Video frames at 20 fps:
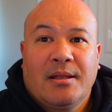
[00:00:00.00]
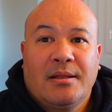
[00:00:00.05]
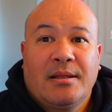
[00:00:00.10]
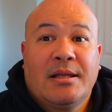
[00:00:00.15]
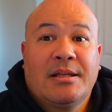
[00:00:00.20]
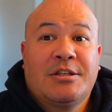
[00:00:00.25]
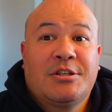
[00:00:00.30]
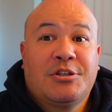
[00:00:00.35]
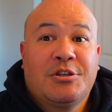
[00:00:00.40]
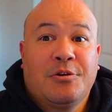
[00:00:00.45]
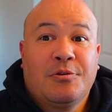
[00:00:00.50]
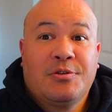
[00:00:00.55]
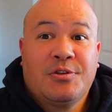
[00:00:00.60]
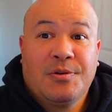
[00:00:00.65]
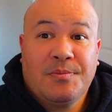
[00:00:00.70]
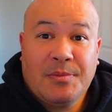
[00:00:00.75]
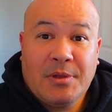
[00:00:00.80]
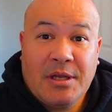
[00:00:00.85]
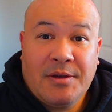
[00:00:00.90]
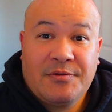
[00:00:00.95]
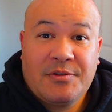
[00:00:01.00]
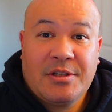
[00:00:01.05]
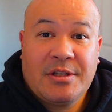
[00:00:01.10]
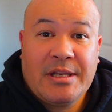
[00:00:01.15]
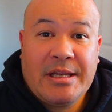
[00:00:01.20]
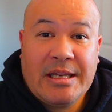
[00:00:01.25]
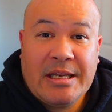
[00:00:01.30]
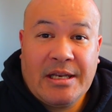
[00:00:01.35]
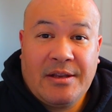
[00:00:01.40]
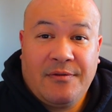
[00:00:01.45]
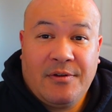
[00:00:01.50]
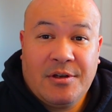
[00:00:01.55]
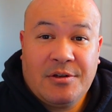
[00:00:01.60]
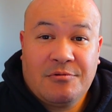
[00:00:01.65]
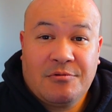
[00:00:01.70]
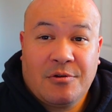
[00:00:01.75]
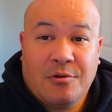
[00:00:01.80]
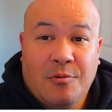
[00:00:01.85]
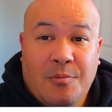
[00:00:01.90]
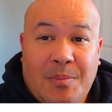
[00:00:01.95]
Let's show some love to the
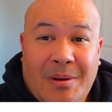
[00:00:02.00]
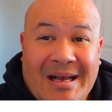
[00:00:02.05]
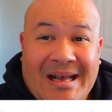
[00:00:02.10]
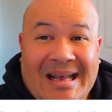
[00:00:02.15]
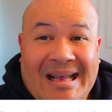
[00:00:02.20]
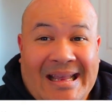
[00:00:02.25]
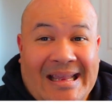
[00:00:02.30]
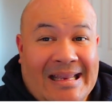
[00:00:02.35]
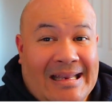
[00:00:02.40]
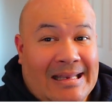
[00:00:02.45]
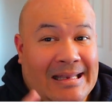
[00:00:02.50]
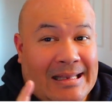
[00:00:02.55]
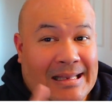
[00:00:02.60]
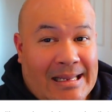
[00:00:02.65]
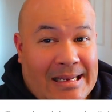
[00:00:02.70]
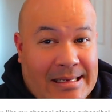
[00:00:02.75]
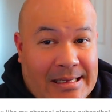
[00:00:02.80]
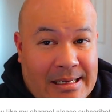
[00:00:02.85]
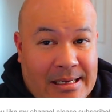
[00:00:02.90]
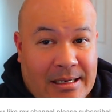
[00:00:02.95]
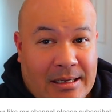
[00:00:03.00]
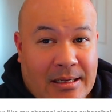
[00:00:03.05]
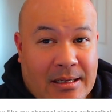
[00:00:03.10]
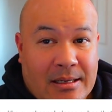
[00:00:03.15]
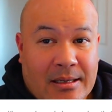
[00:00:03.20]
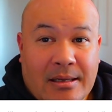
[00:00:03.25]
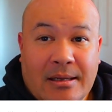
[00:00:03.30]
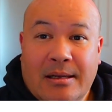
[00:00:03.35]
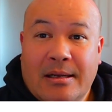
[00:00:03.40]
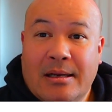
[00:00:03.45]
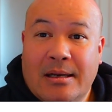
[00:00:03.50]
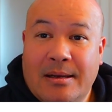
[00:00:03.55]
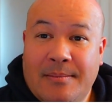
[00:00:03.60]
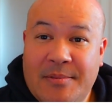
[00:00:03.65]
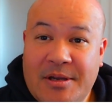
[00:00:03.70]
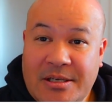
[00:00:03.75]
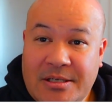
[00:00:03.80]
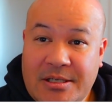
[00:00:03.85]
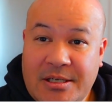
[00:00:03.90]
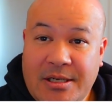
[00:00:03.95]
individual by liking,
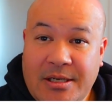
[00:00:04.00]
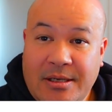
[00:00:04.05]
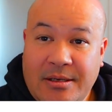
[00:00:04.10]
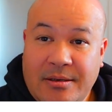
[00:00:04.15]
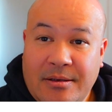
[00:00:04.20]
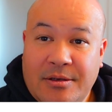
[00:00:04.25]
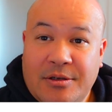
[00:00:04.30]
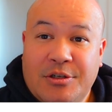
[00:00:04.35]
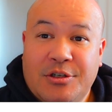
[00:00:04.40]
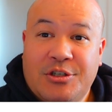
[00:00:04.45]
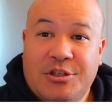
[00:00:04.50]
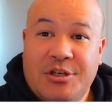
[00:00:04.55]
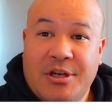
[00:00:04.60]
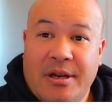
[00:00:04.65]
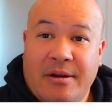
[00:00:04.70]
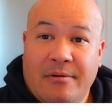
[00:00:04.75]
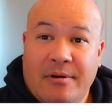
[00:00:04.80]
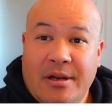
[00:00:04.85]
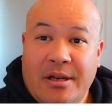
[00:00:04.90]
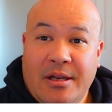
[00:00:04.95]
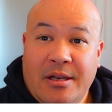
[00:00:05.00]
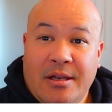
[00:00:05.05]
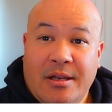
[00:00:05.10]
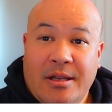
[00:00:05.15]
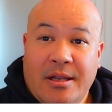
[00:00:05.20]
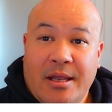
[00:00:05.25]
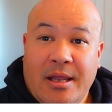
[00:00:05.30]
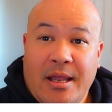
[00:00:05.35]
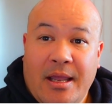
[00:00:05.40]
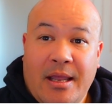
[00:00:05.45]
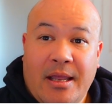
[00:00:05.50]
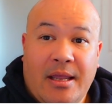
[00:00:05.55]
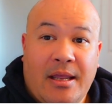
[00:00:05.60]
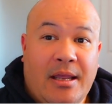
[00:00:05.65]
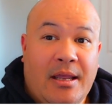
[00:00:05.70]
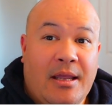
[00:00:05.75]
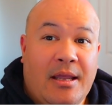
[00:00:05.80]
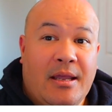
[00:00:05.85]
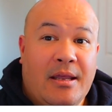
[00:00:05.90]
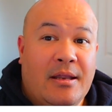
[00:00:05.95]
commenting, sharing,
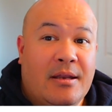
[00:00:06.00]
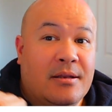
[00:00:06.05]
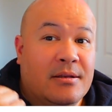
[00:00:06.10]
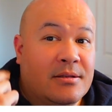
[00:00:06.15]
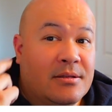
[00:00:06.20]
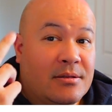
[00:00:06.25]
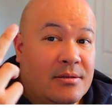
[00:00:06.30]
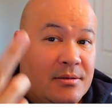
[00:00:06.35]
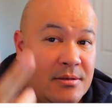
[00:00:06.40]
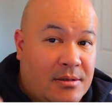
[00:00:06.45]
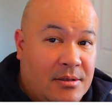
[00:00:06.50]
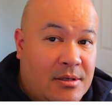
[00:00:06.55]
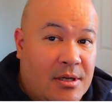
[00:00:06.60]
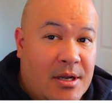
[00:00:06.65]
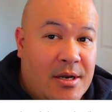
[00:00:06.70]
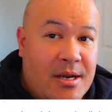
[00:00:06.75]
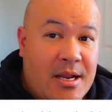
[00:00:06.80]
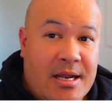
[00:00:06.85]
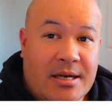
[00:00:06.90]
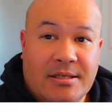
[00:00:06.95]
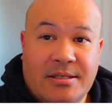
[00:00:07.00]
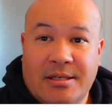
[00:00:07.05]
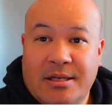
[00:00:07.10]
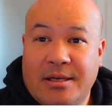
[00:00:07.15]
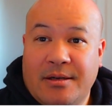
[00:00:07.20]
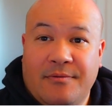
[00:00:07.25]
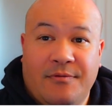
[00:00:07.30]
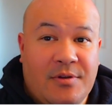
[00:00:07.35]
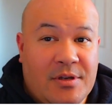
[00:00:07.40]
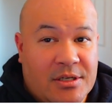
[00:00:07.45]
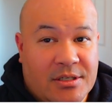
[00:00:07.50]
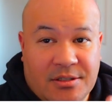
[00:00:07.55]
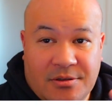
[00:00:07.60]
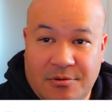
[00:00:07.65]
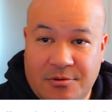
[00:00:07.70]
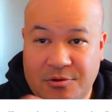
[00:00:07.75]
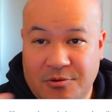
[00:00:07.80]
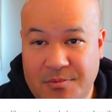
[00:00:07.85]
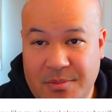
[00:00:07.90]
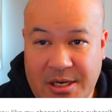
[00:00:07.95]
and connecting via
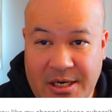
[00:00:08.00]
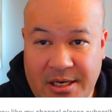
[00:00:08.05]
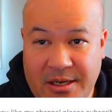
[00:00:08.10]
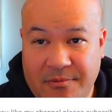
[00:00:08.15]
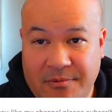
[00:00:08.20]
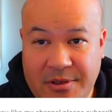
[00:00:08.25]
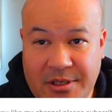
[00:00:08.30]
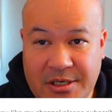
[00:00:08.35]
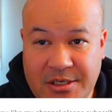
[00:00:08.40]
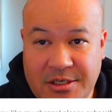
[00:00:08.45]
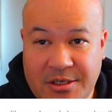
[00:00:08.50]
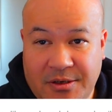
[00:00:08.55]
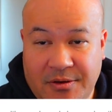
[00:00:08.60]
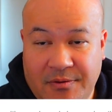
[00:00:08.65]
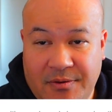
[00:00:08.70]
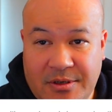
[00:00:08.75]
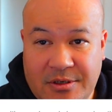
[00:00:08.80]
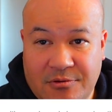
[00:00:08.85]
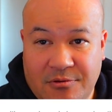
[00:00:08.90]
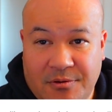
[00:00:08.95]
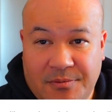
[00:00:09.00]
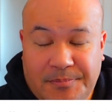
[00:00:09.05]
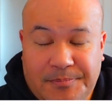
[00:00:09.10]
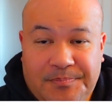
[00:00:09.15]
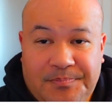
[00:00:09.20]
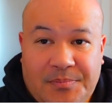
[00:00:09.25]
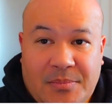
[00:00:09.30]
social media with each individual.